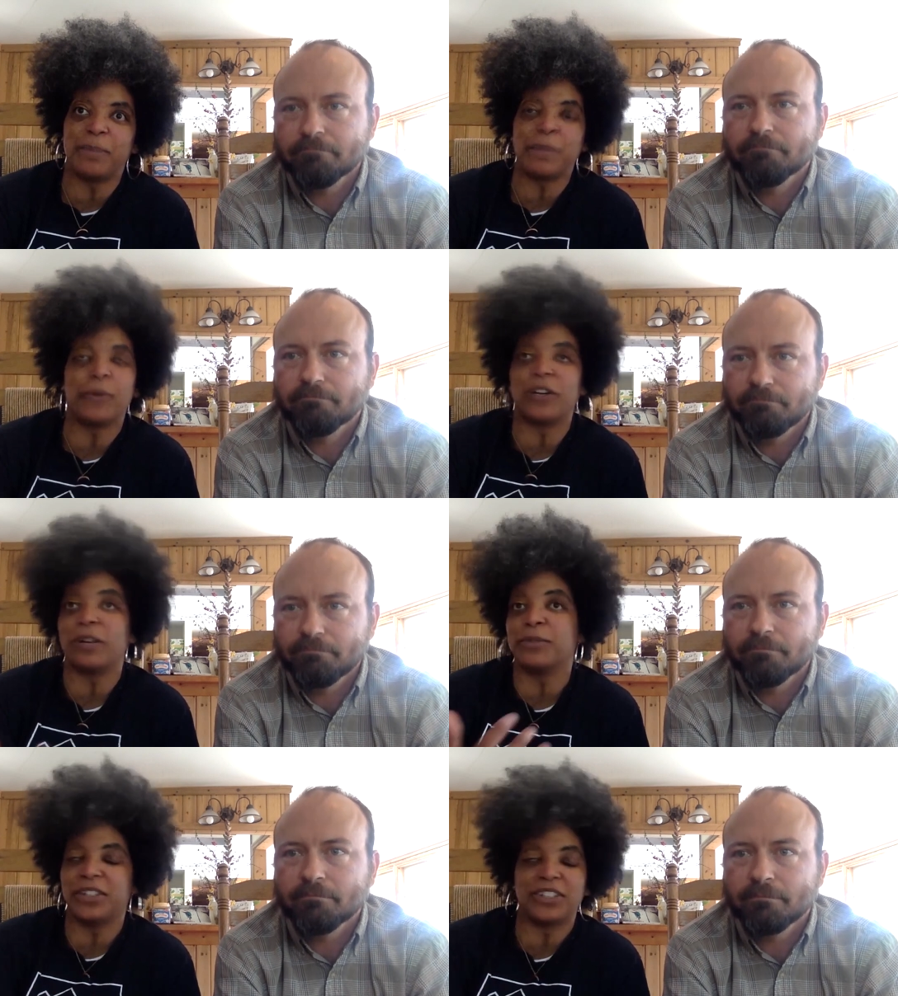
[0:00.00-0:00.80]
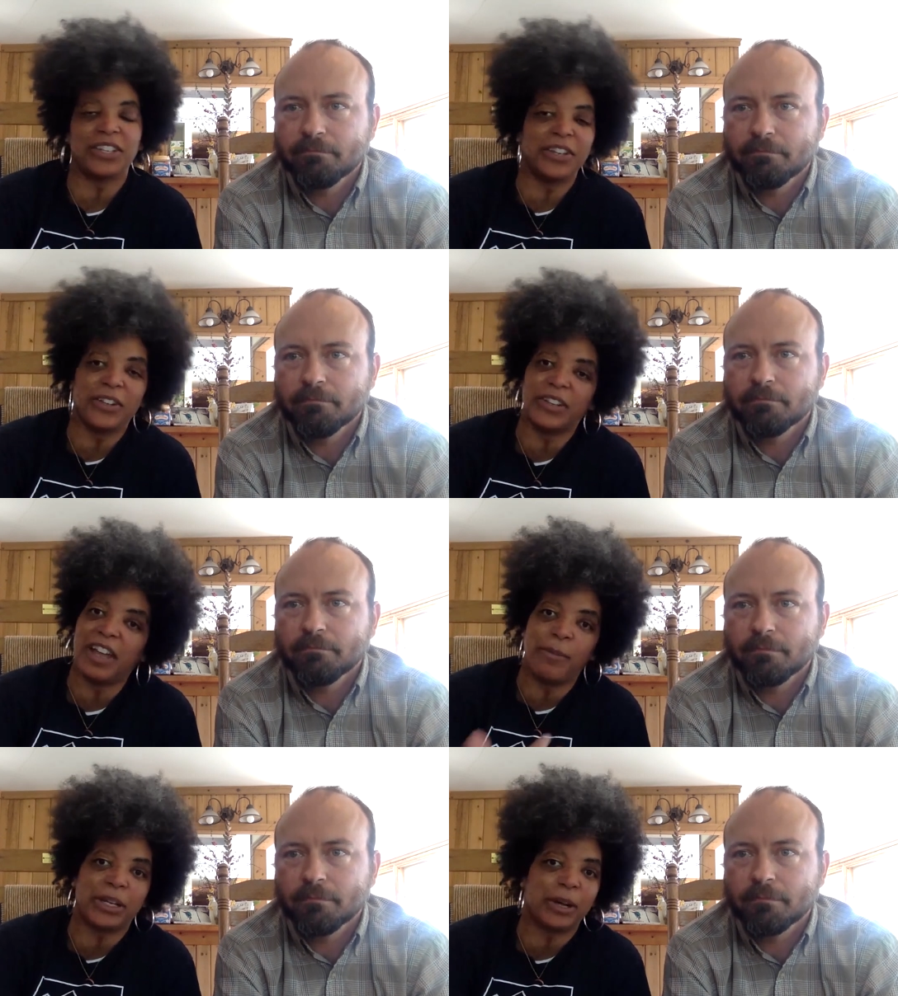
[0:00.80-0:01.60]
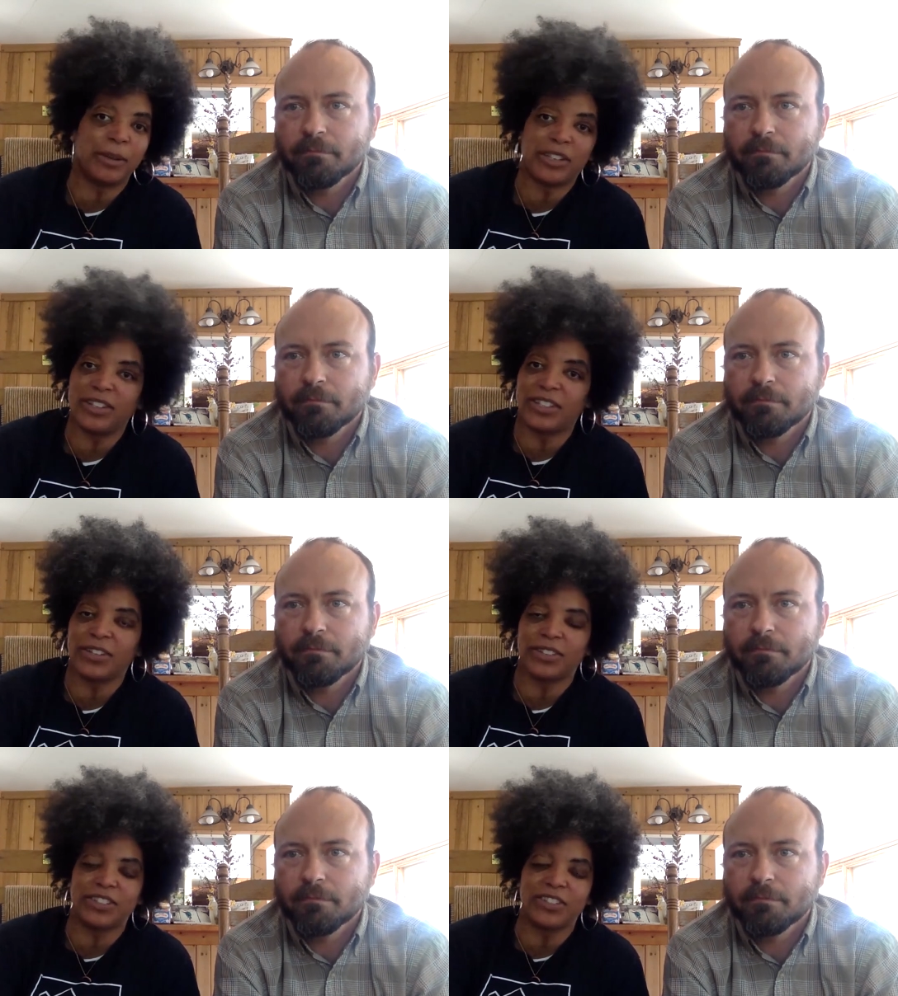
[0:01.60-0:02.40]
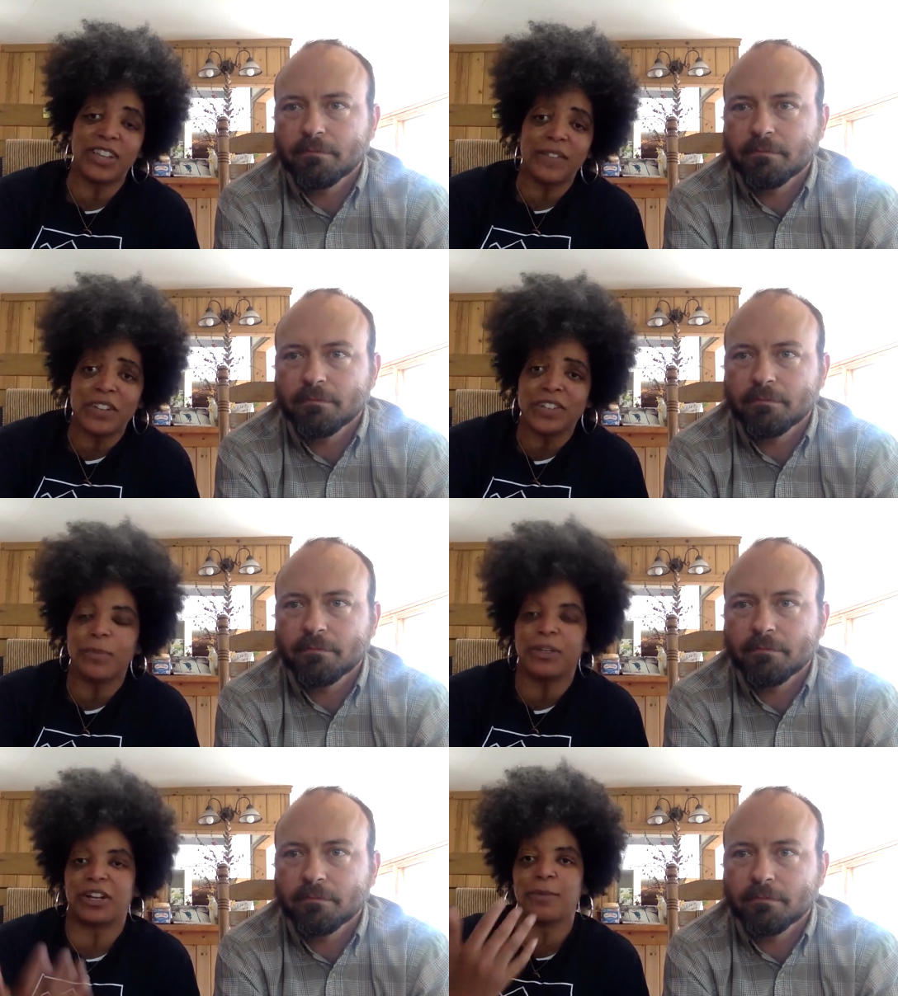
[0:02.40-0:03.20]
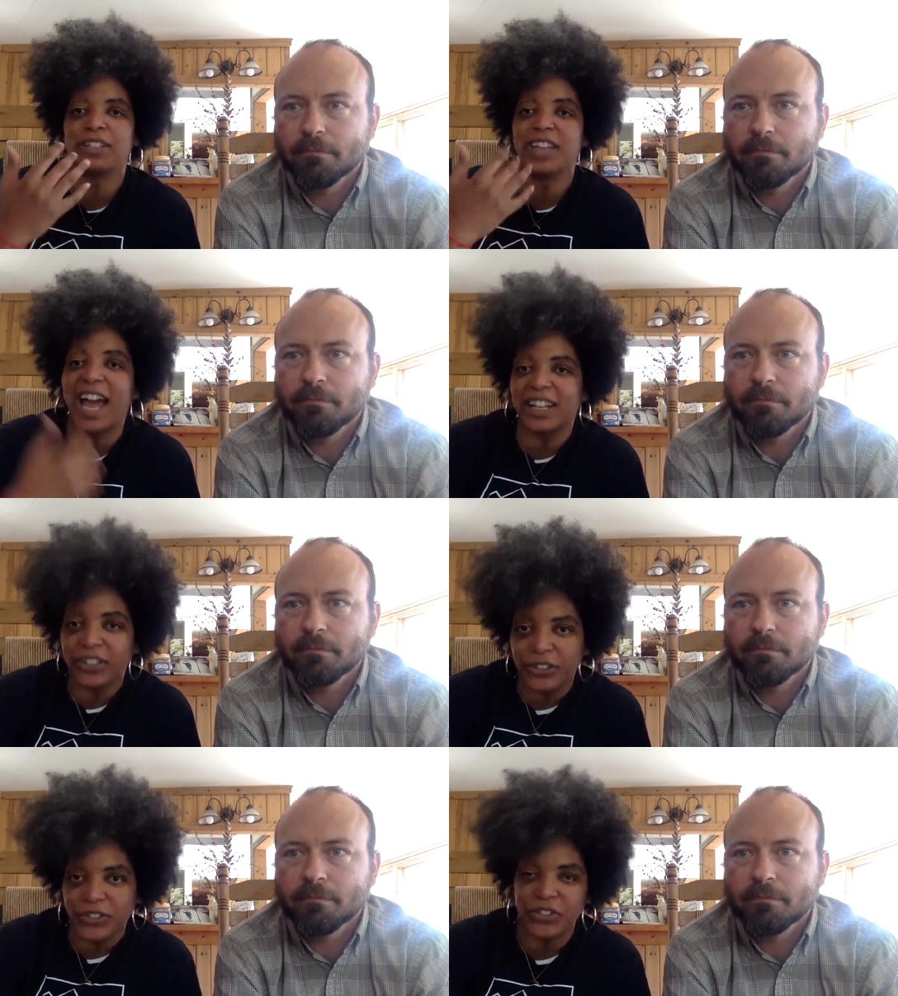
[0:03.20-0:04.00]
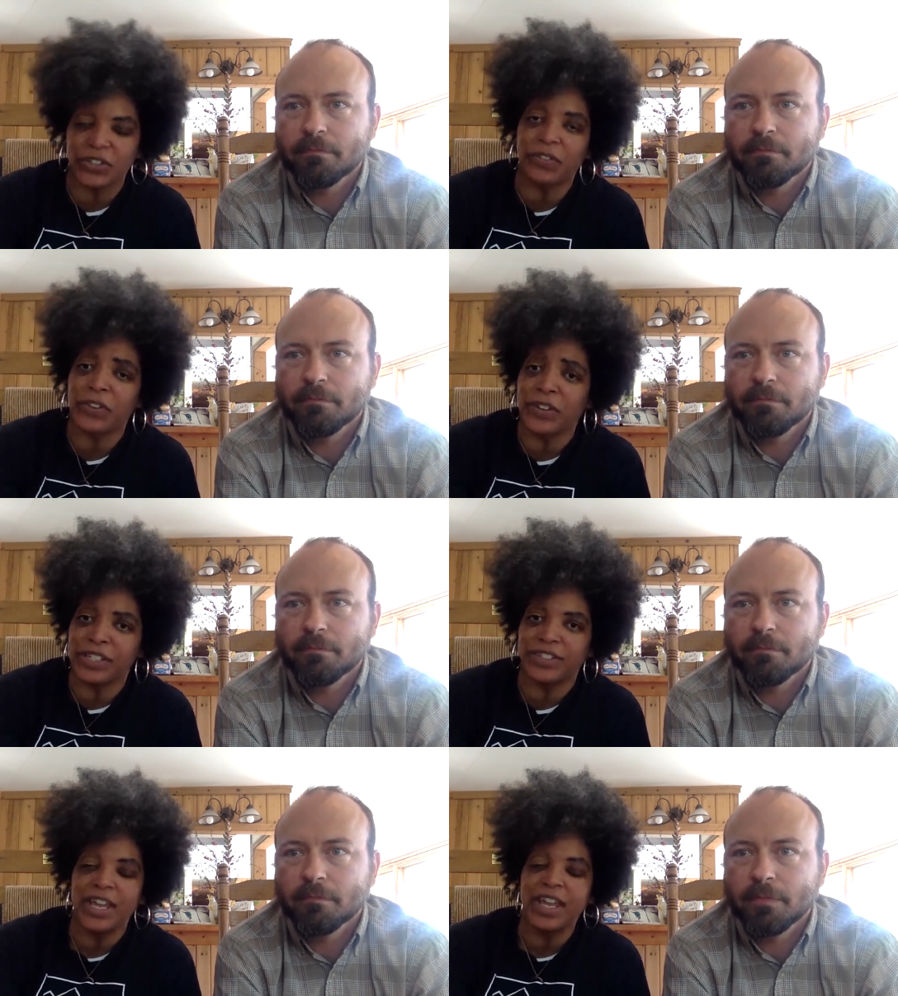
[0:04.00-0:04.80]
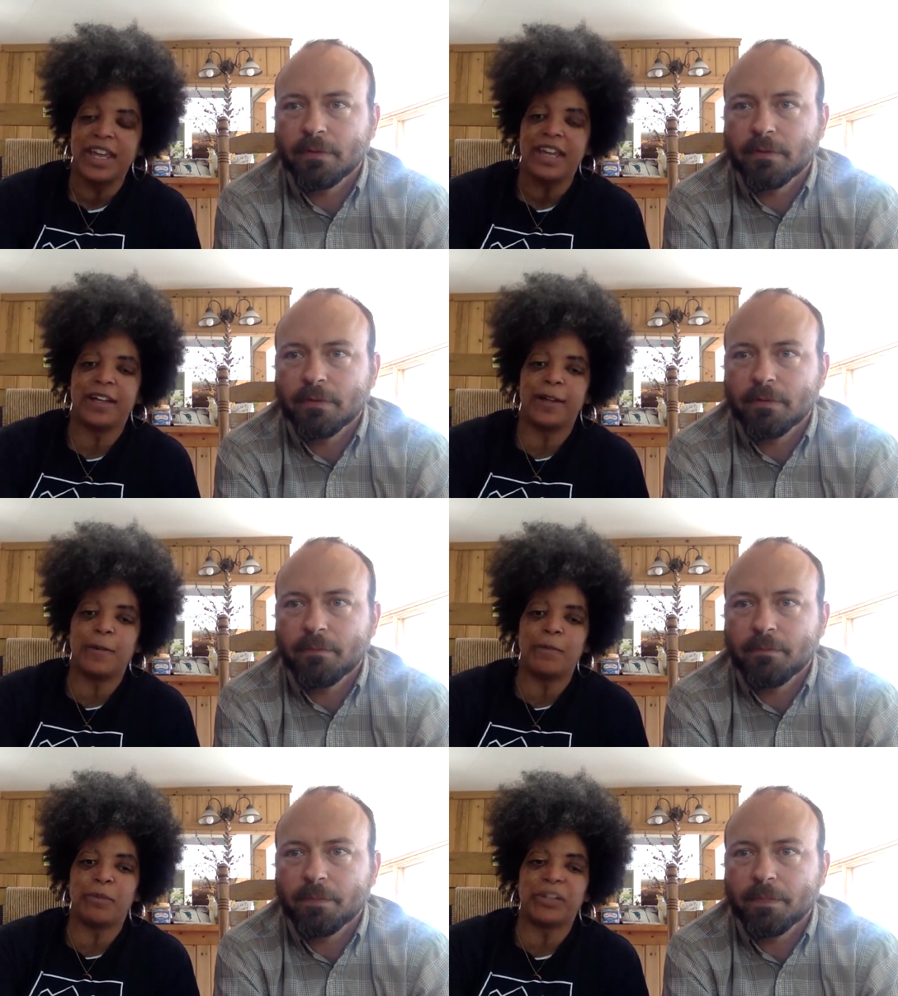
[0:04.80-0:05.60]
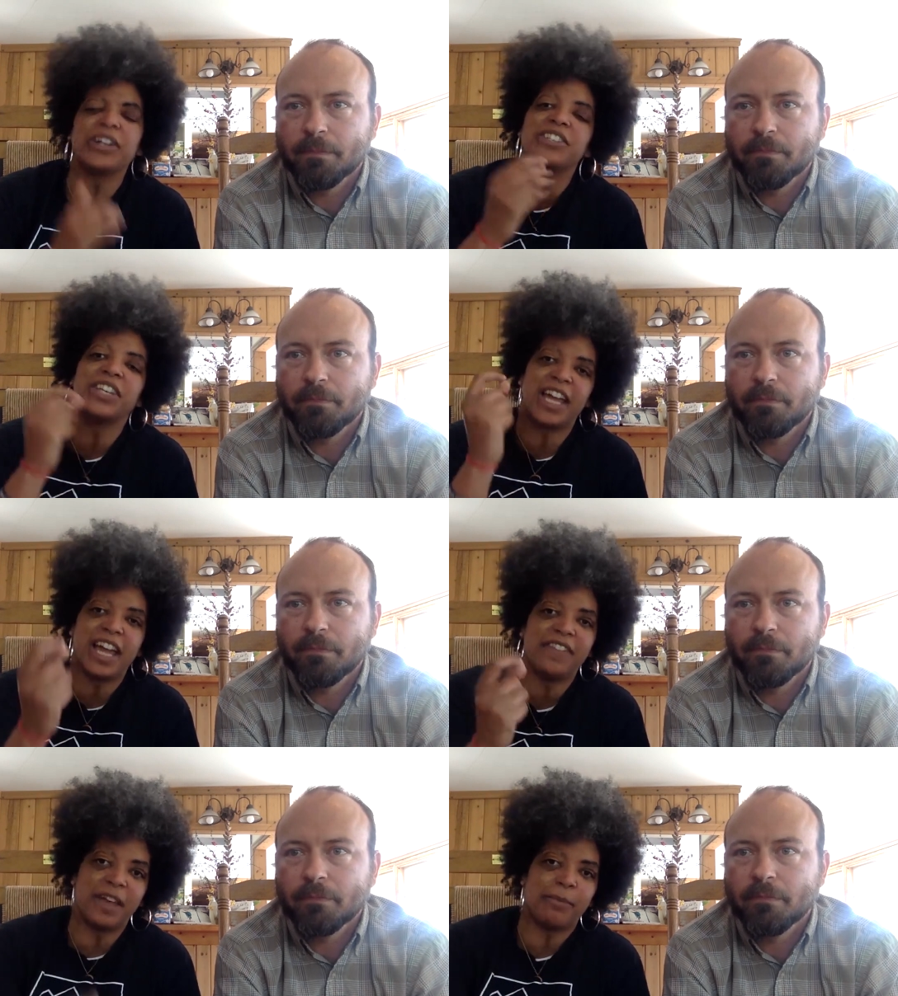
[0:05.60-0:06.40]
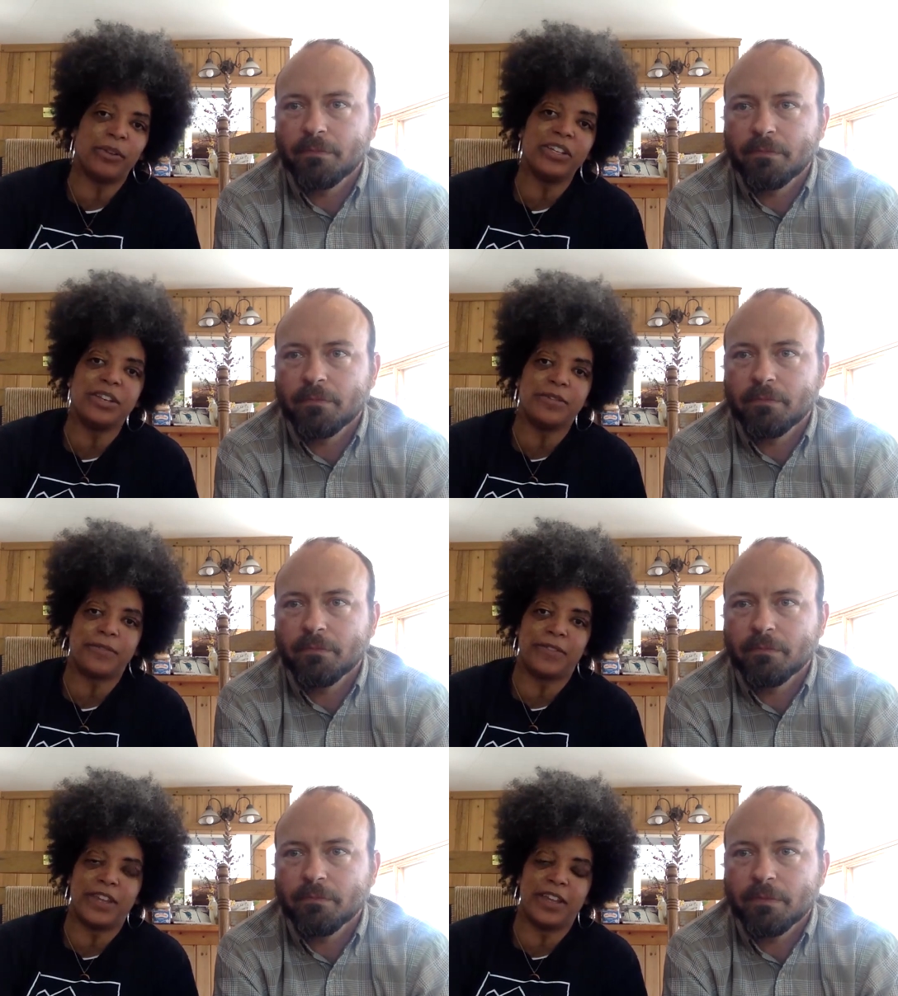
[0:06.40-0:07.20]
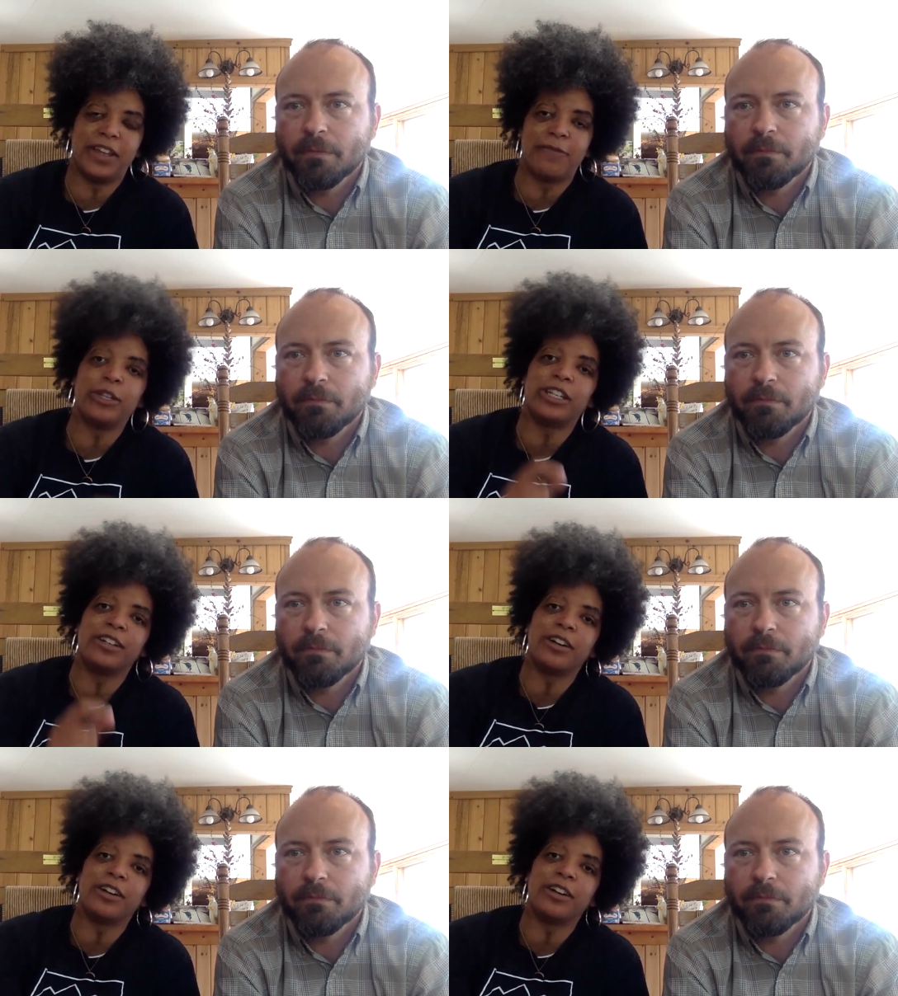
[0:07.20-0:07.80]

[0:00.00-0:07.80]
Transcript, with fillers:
Speaker 1: people come to this hill and have been coming to this hill since the 70s, have been coming to Highlander since the 30s. Because they had that belief that if we could